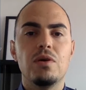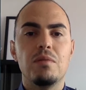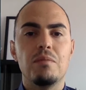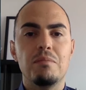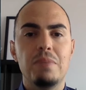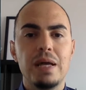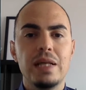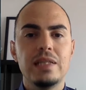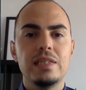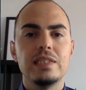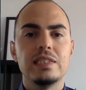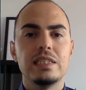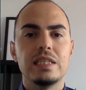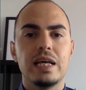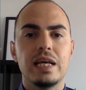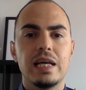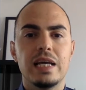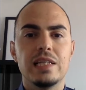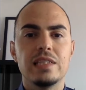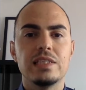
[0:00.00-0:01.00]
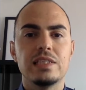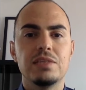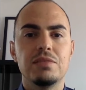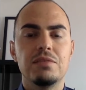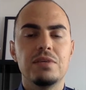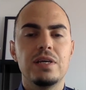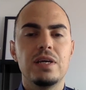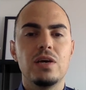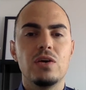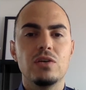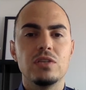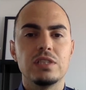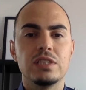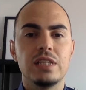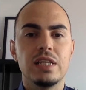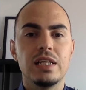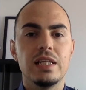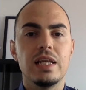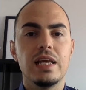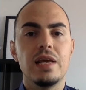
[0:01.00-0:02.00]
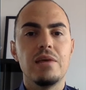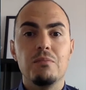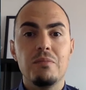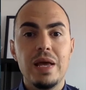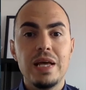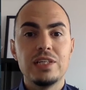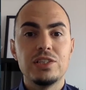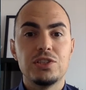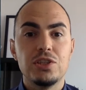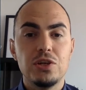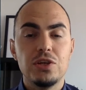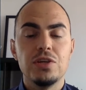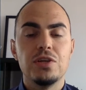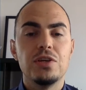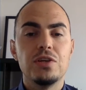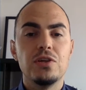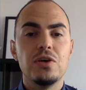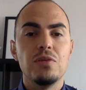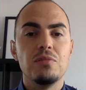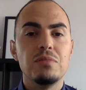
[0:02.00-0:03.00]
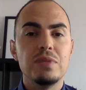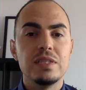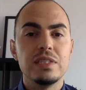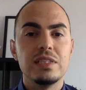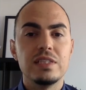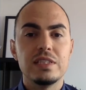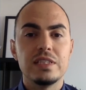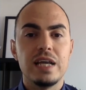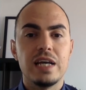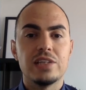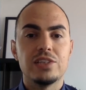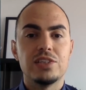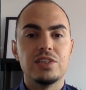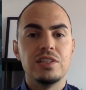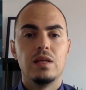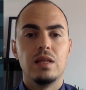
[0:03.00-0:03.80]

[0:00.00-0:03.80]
Betis against Sevilla on Sunday. Make sure that you don't miss this action.